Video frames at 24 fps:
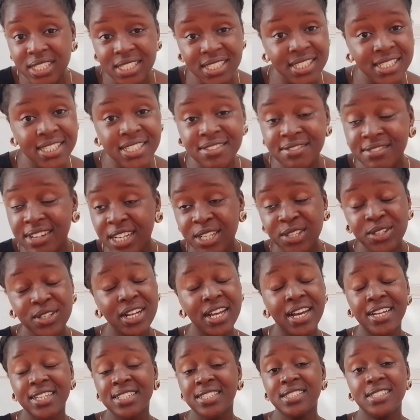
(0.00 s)
this is the
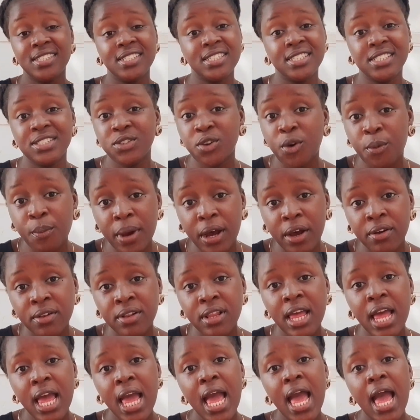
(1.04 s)
regular, this is the
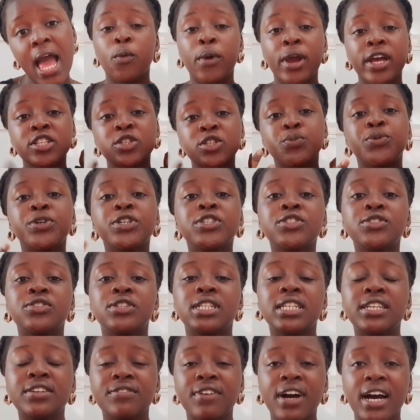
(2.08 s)
normal. We're supposed to
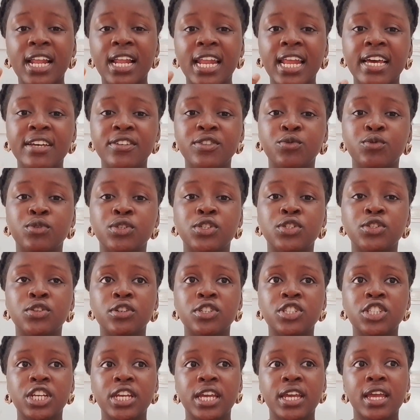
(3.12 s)
live our lives with
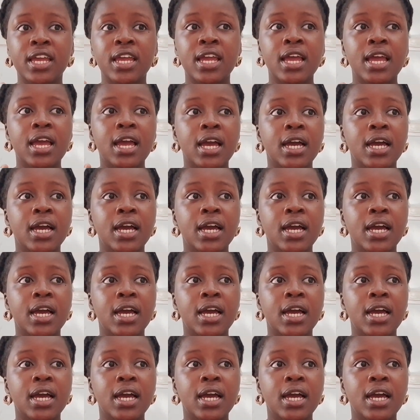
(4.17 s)
such a